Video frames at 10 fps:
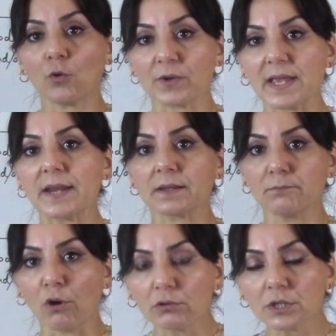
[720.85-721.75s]
organic
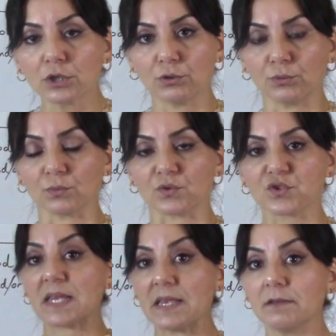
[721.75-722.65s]

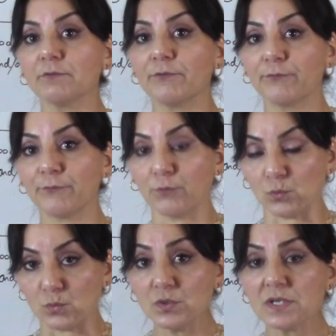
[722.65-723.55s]
molecules in
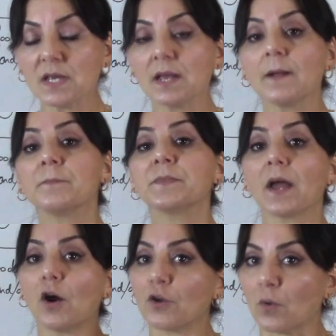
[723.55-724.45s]
food
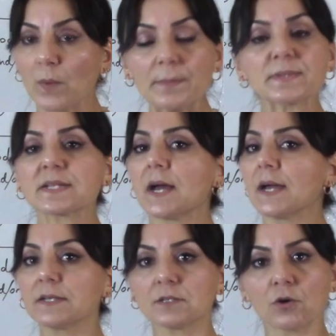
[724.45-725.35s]
on our
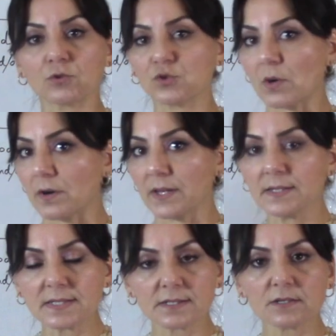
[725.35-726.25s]
website. Go to our
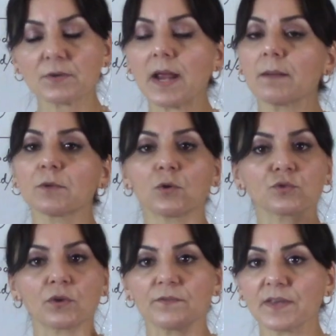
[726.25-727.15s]
Instagram, go
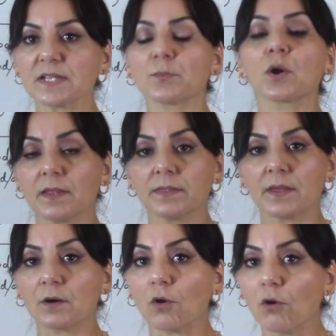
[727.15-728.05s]
to our Facebook.
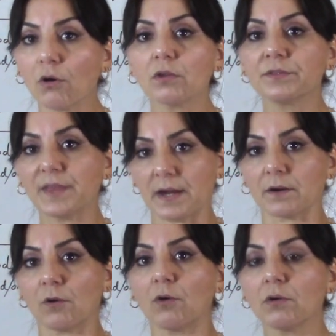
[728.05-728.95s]
They're all
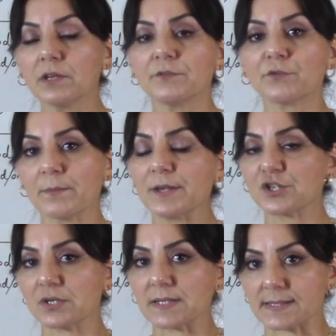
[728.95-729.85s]
there. All
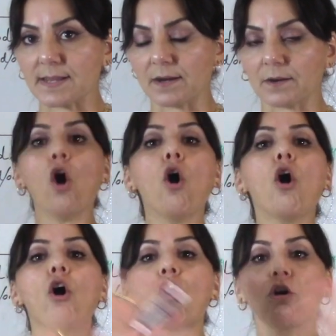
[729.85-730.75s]
information is there.
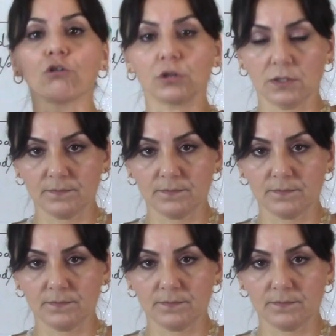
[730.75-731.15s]
All